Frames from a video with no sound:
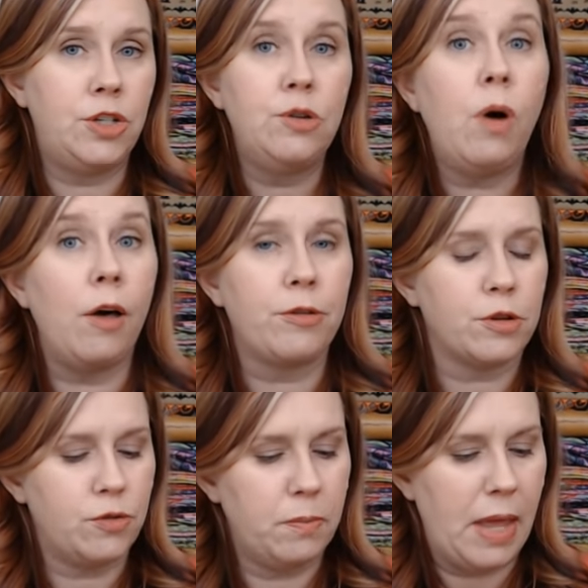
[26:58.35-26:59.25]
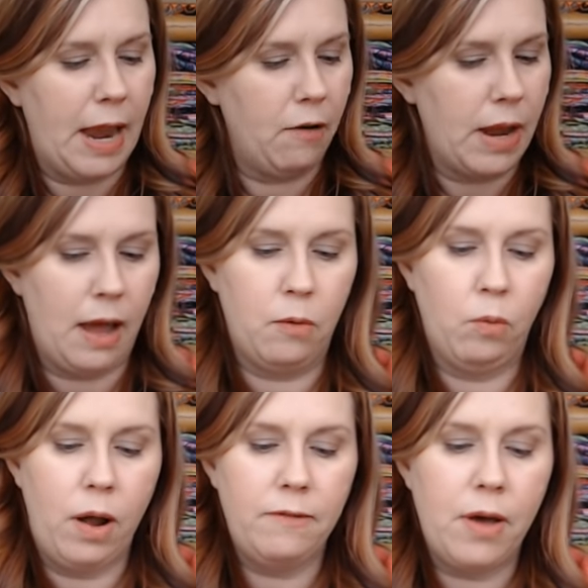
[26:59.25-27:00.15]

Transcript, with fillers: two authors from the area, and one of